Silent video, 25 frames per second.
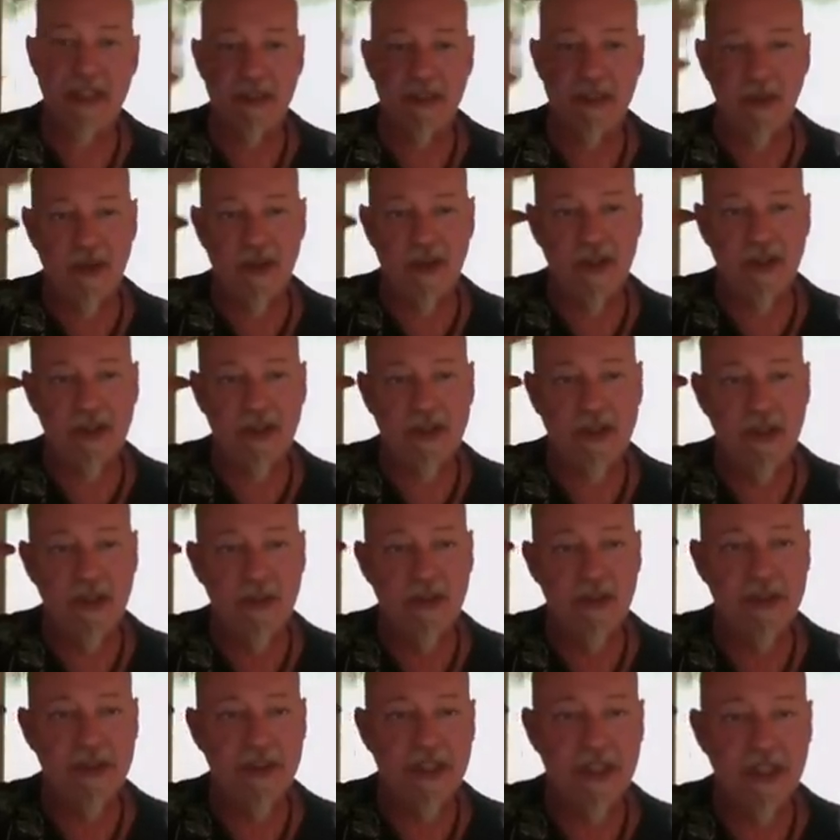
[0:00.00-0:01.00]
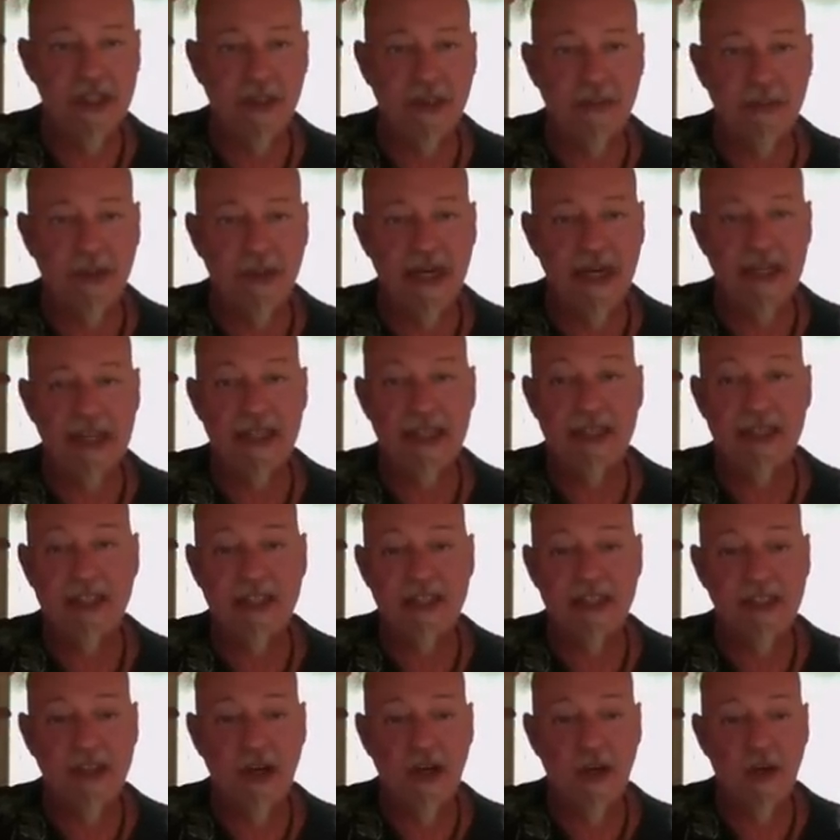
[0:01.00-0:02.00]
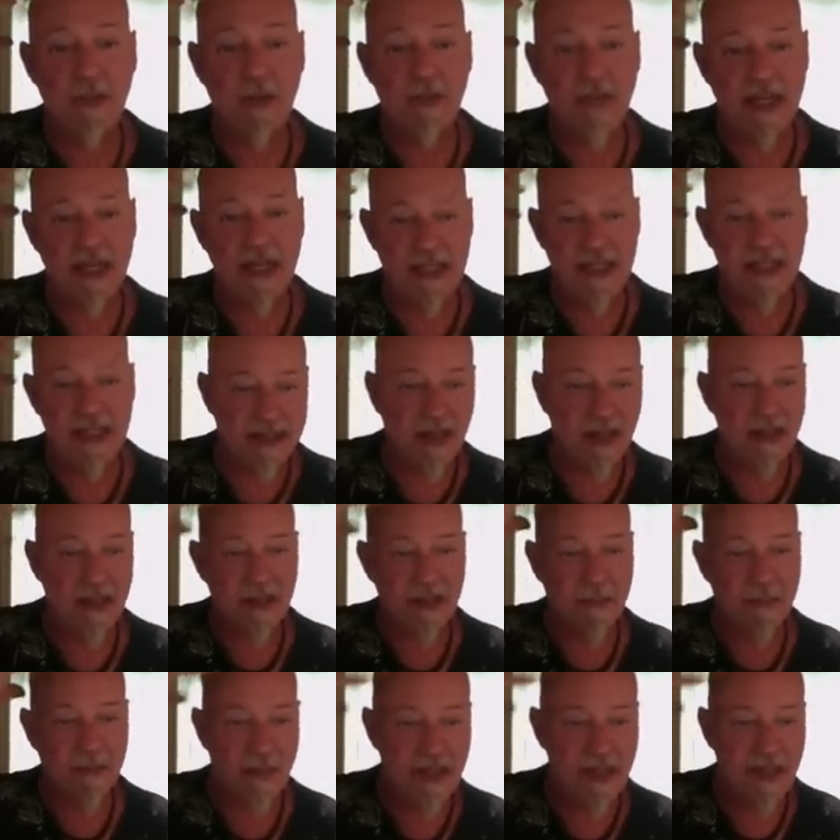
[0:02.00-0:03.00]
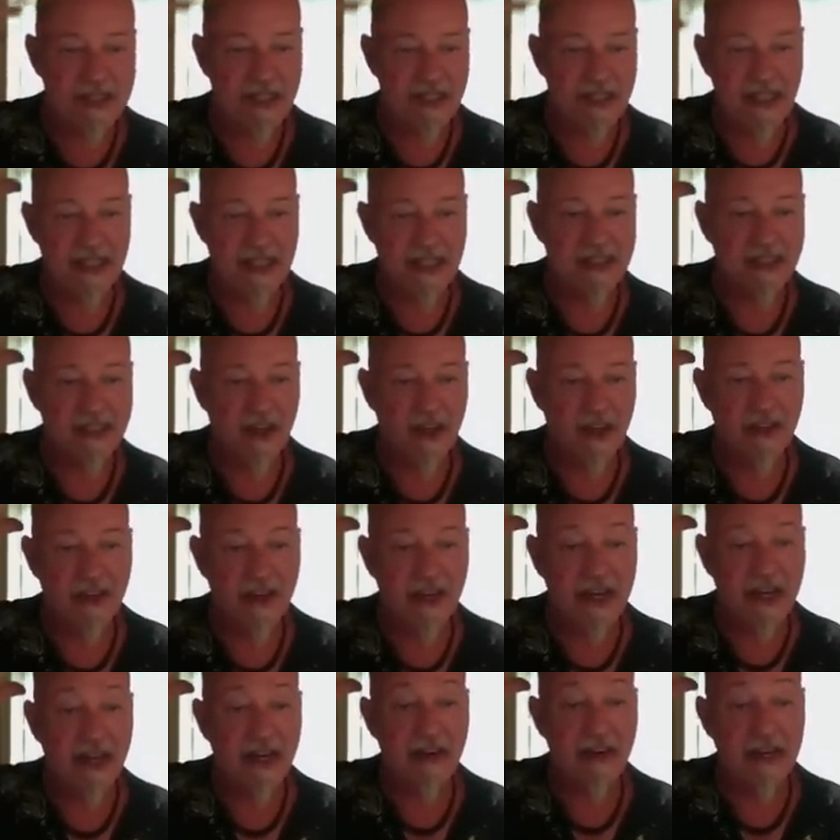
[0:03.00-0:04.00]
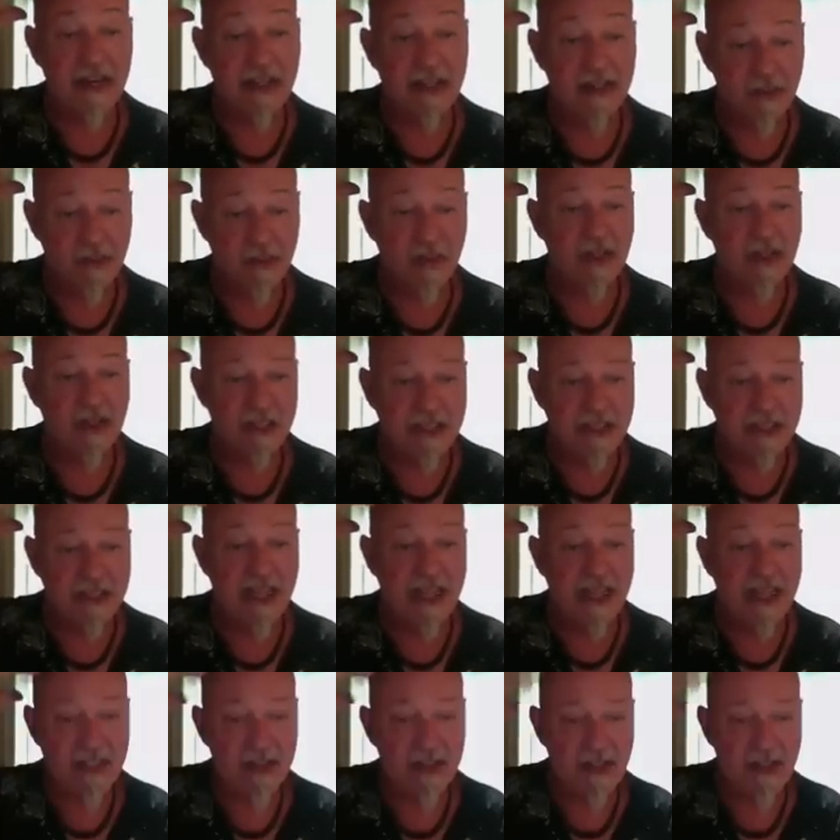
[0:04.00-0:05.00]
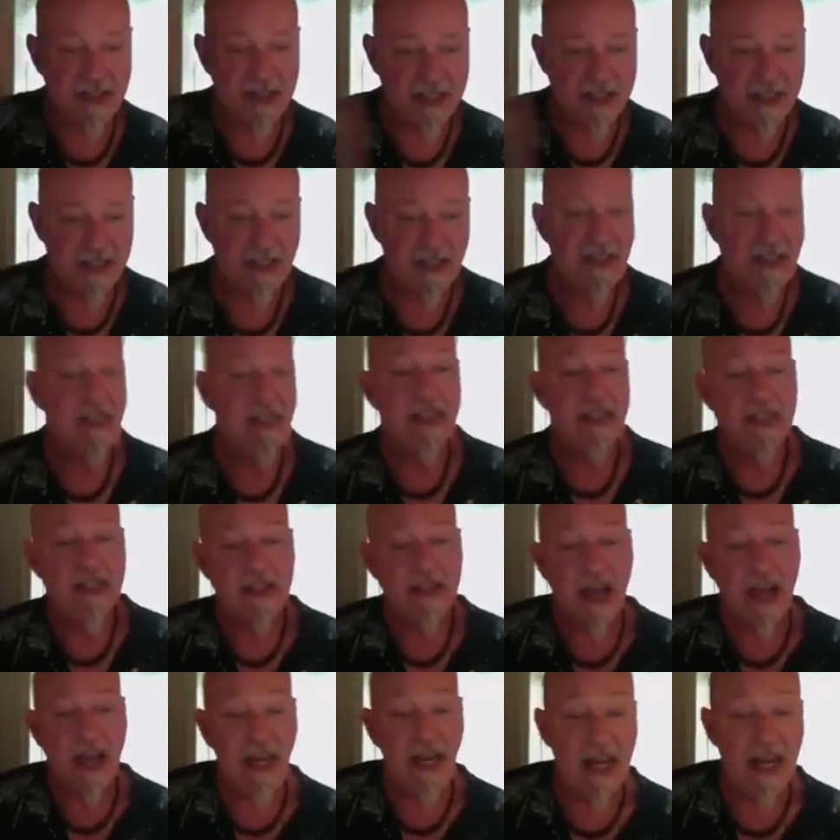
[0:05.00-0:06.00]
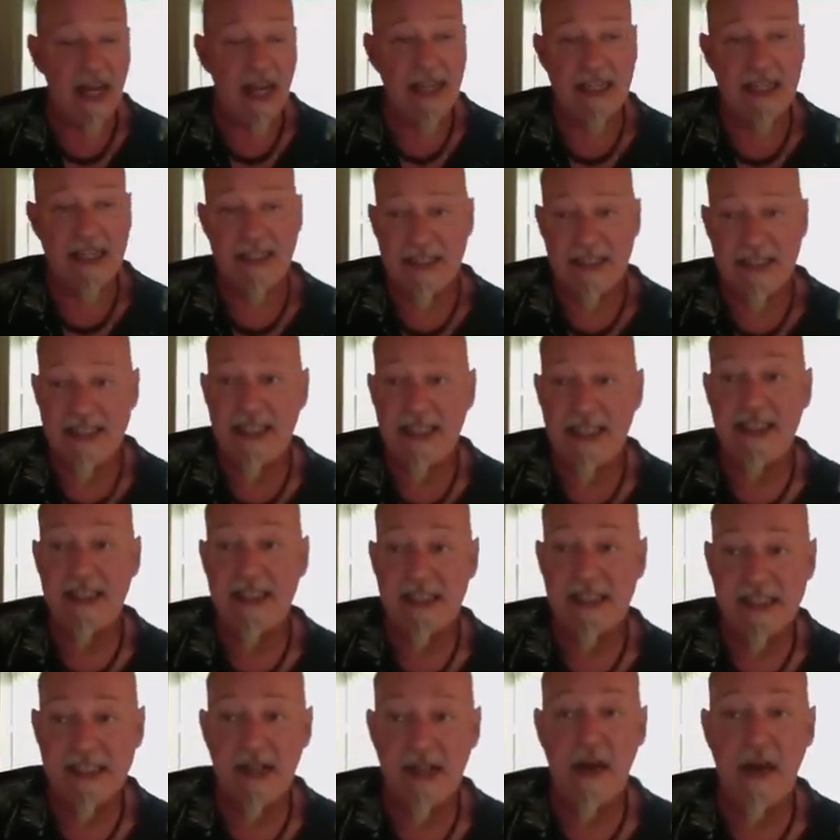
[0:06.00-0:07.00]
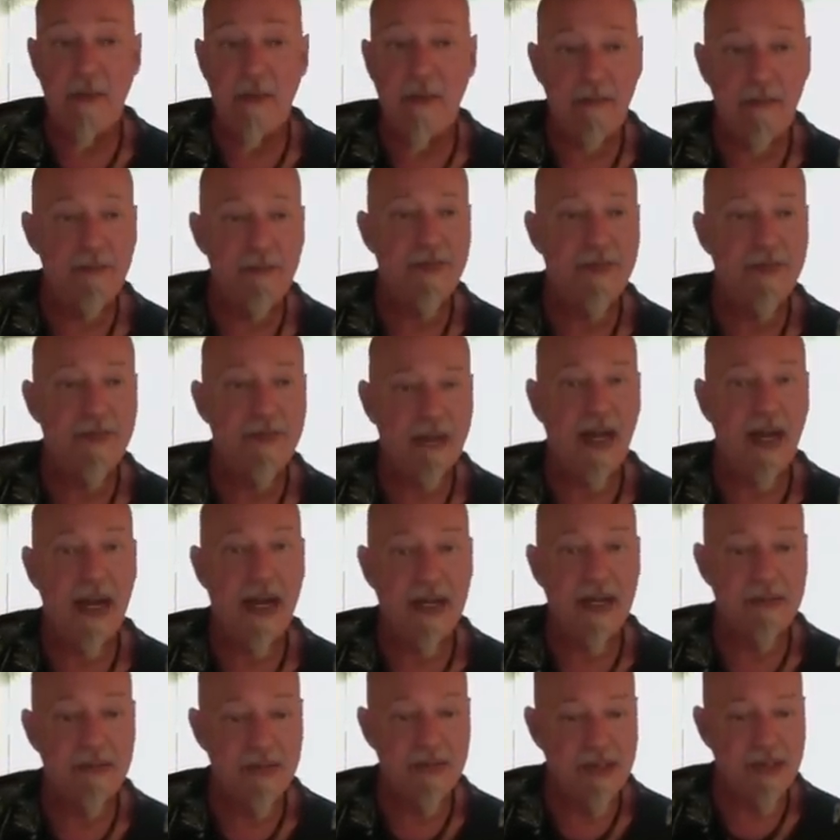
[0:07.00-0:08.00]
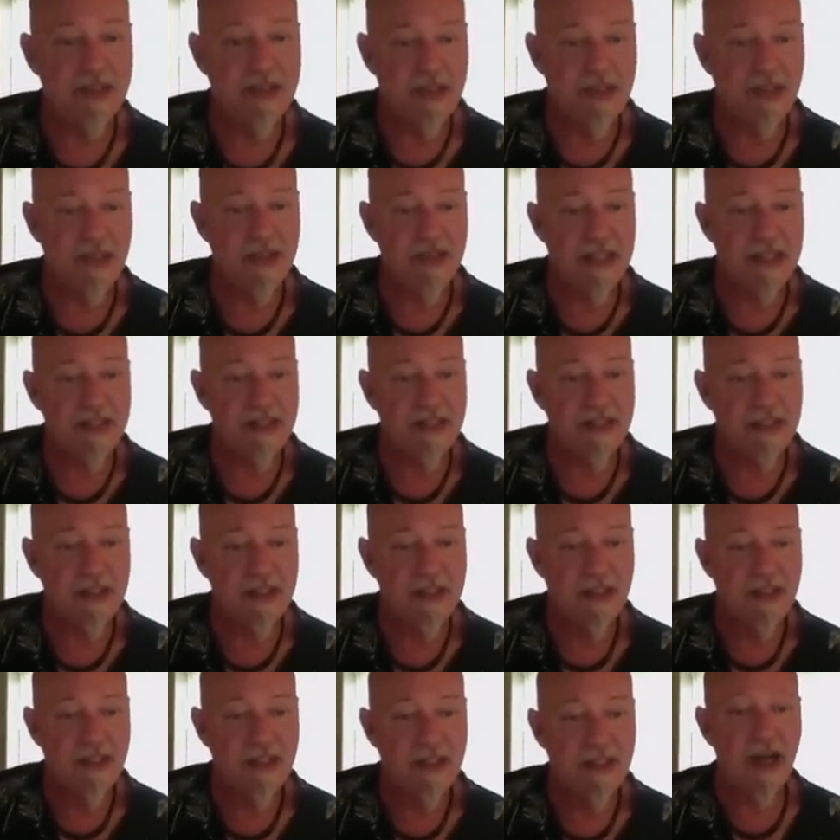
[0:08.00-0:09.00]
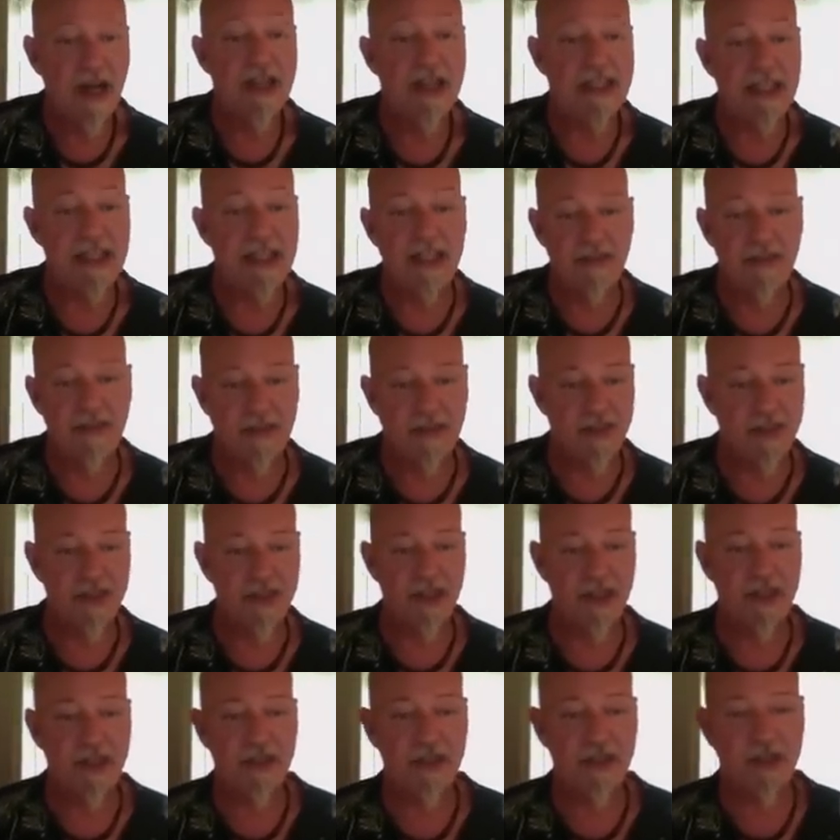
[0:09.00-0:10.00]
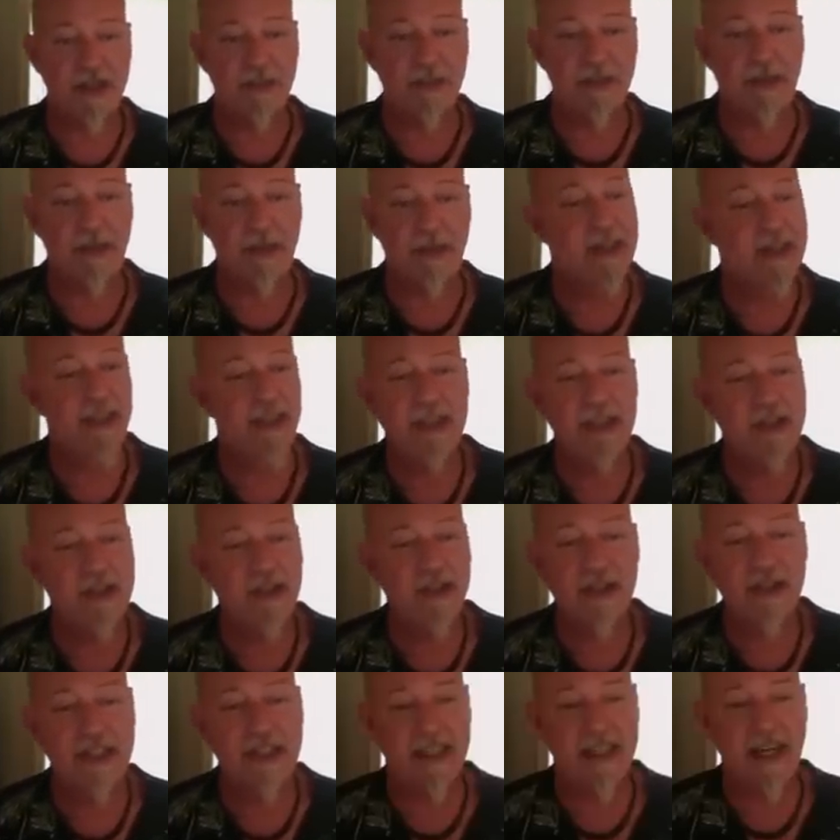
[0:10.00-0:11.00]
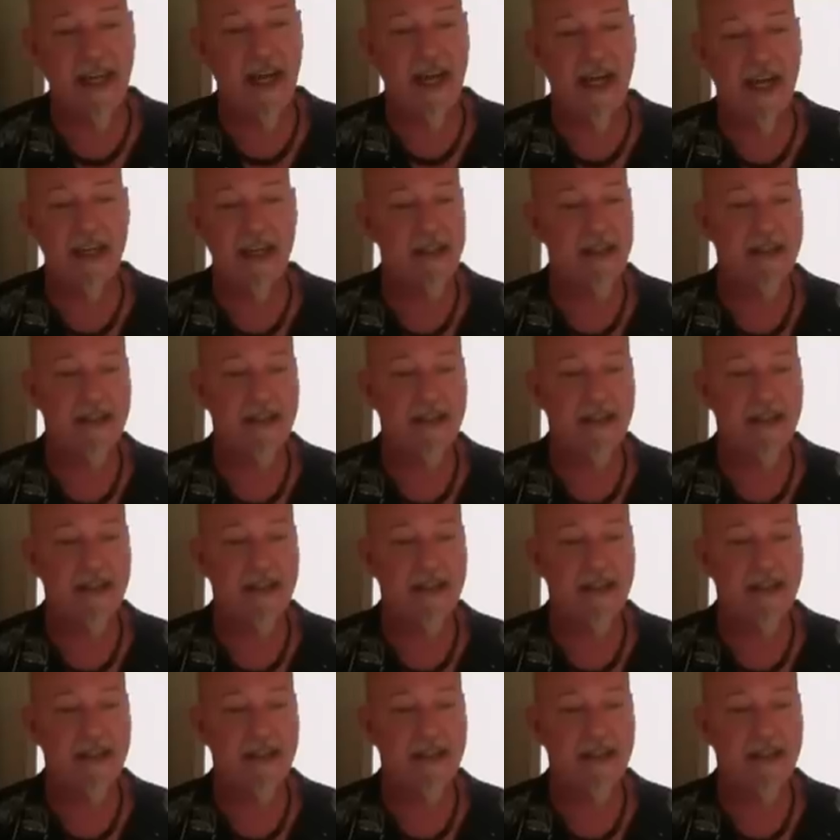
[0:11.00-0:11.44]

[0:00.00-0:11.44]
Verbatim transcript: where the tumor's in your brain and it's so big it's starting yeah. to press against other right. areas where it's dangerous to i i can see sometimes there is yes. a need for surgery but usually right. not